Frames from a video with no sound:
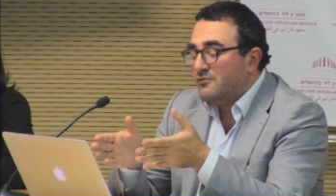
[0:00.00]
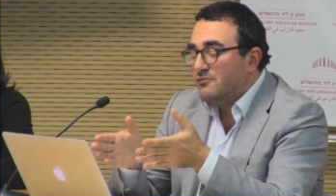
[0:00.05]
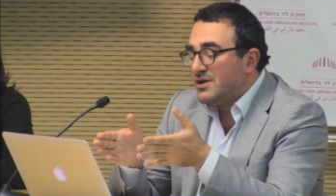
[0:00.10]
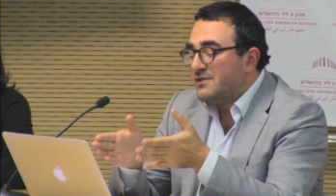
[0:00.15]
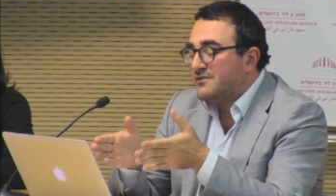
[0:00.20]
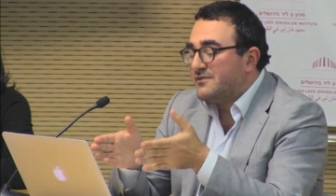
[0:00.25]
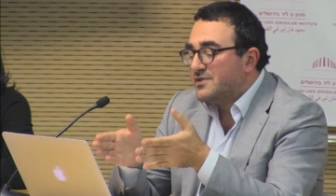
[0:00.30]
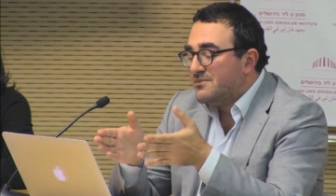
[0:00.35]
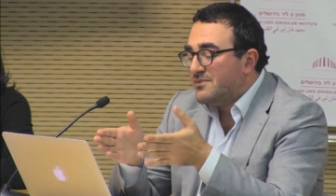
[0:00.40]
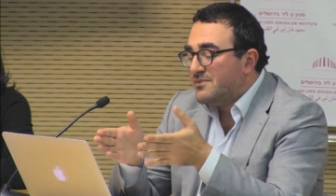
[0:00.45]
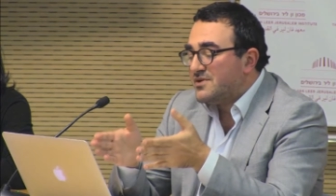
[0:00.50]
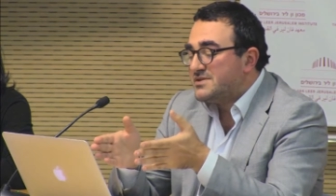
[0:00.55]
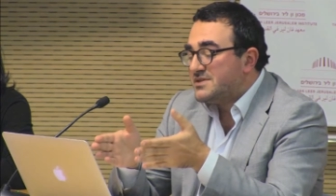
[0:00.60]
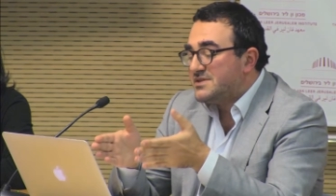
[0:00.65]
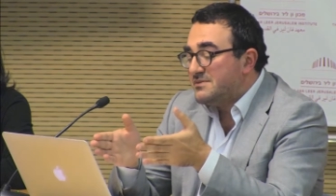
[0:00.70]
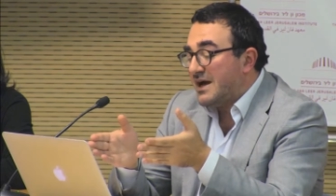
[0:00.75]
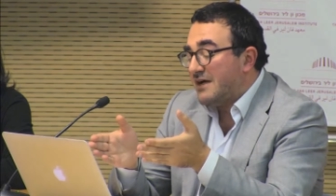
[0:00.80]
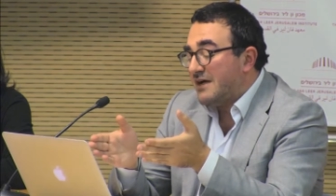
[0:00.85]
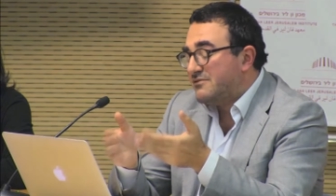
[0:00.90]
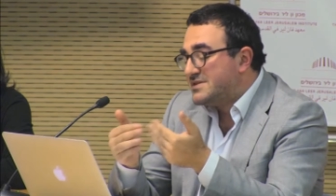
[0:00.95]
one of the
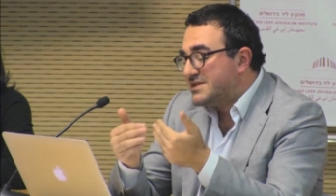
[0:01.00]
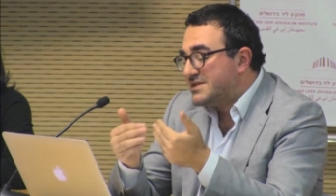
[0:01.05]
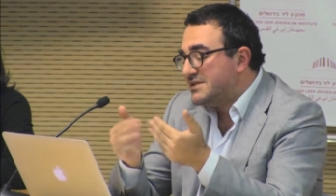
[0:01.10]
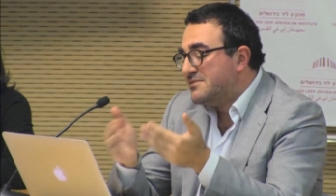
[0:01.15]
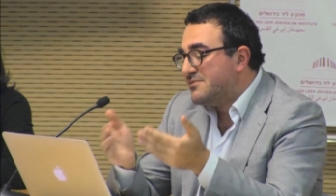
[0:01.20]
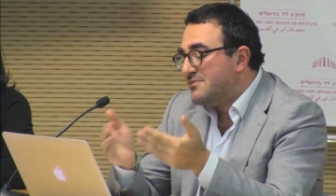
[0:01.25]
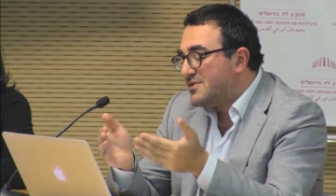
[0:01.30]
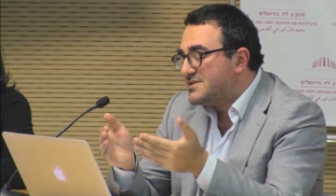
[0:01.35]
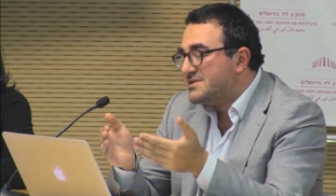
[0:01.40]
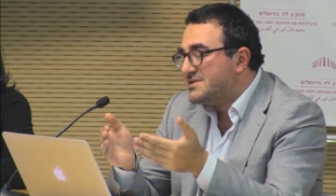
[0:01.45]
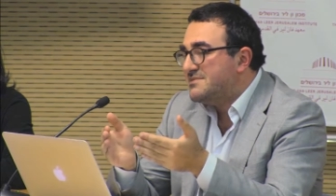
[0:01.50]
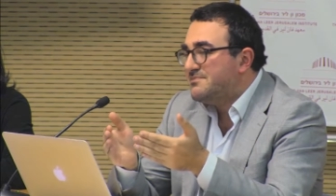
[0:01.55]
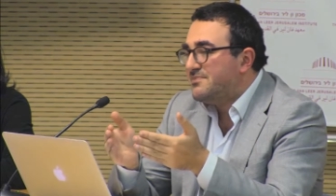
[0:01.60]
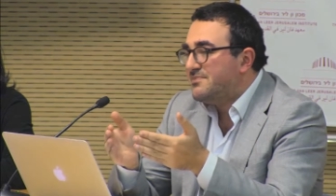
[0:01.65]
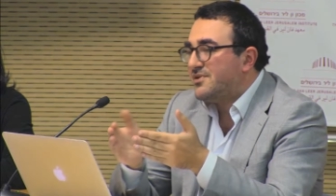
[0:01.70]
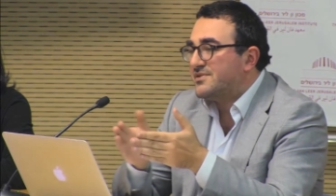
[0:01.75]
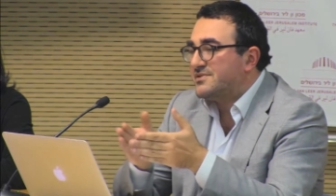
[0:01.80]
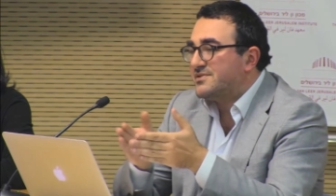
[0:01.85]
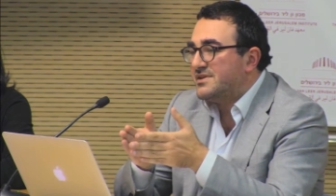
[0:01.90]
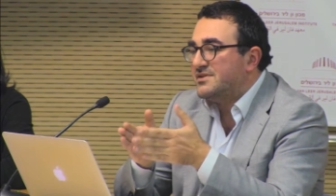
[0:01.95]
most, I would say, the most
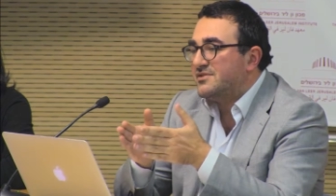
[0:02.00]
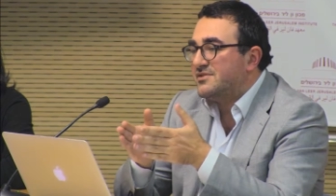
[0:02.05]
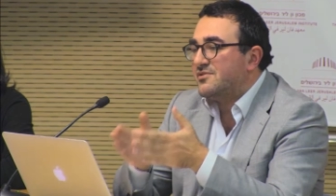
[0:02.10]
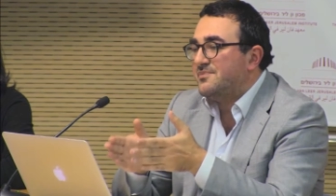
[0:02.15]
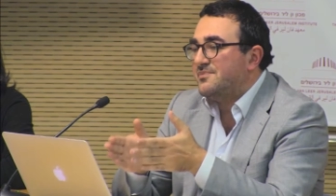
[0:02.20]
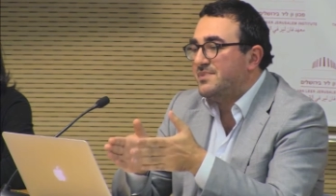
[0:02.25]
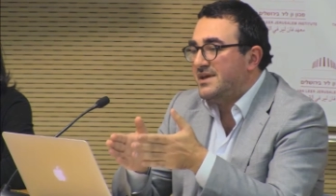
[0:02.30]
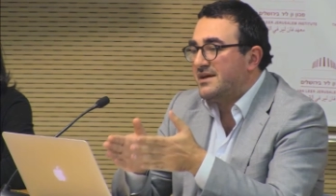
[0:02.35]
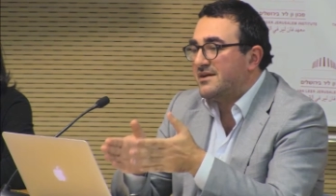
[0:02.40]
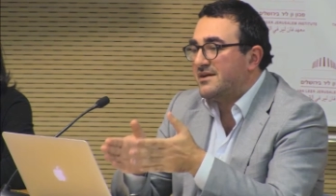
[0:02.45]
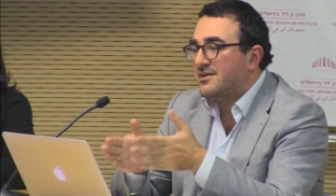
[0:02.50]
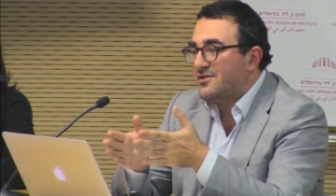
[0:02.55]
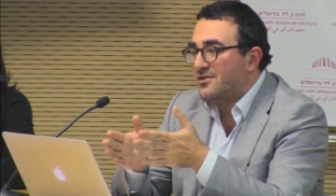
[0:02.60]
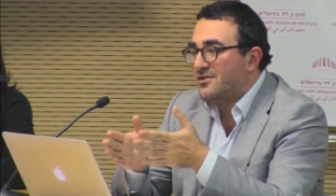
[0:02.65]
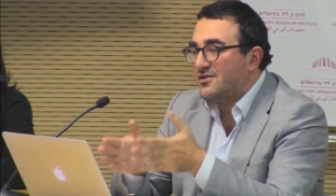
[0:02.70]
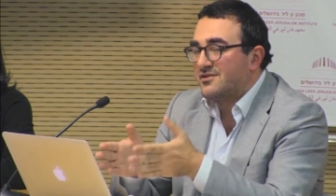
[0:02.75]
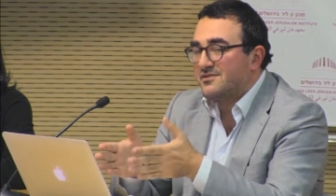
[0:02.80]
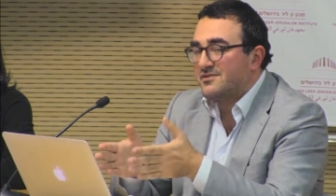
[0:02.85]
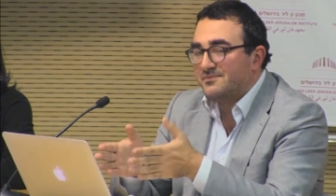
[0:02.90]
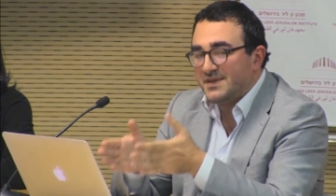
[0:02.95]
important European
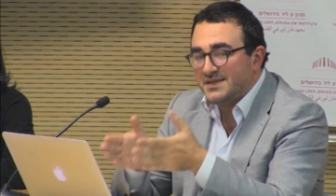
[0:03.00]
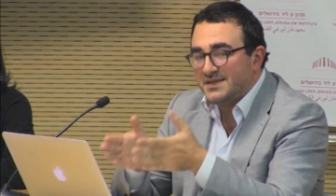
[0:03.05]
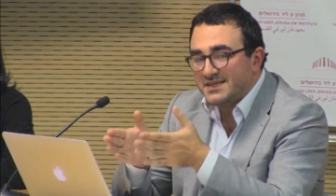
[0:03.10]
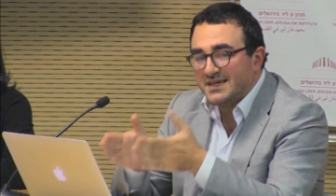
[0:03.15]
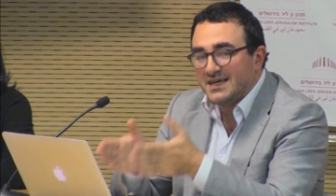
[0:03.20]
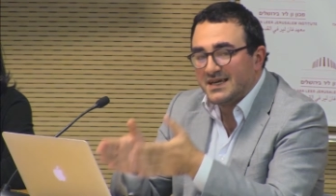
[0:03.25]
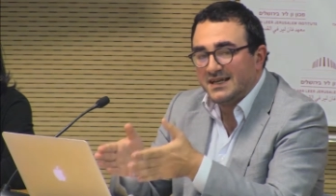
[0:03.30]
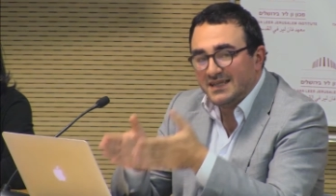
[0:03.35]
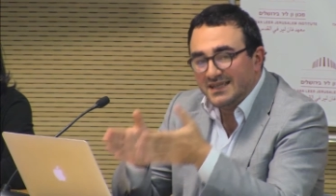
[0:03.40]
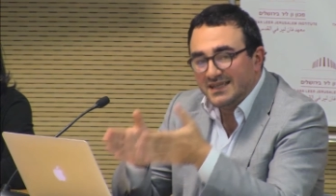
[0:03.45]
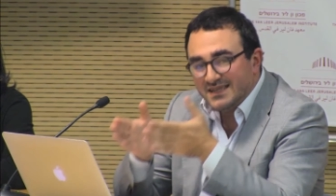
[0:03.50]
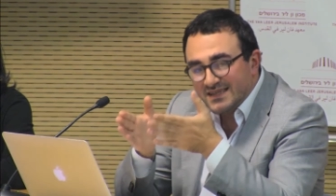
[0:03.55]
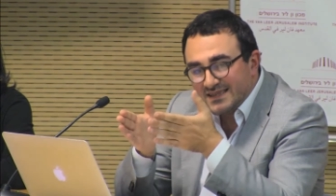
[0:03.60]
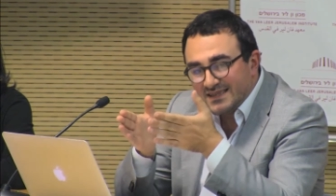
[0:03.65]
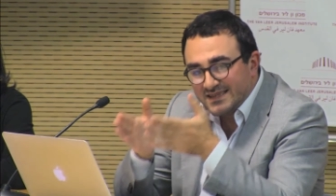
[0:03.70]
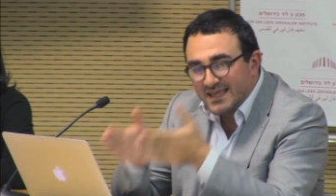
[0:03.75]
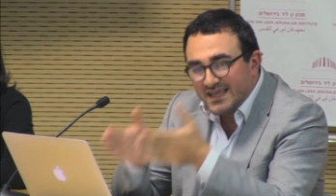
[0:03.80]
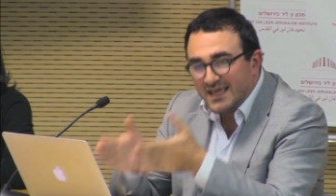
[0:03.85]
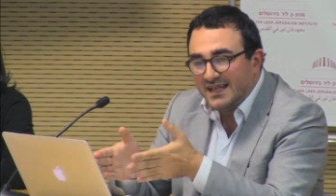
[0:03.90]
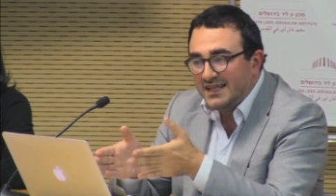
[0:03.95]
court basically
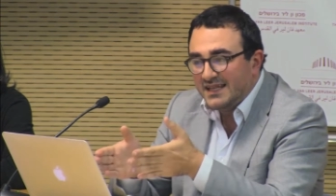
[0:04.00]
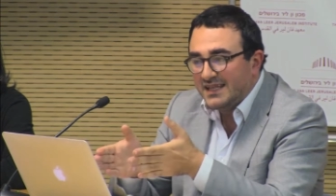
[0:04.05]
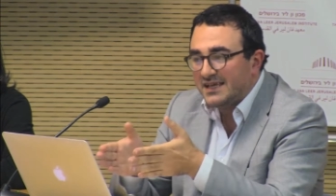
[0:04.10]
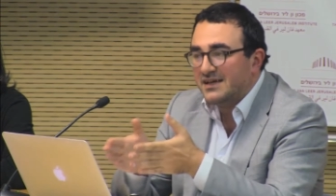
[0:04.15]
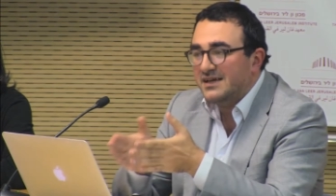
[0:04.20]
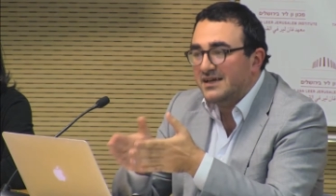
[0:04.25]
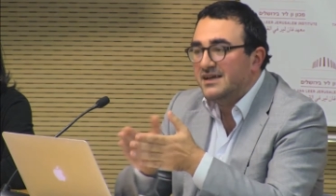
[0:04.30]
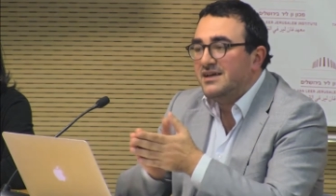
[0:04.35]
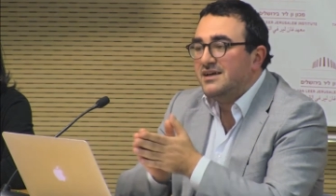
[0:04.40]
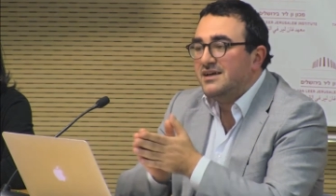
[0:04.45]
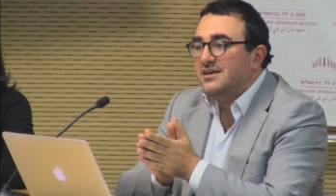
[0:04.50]
telling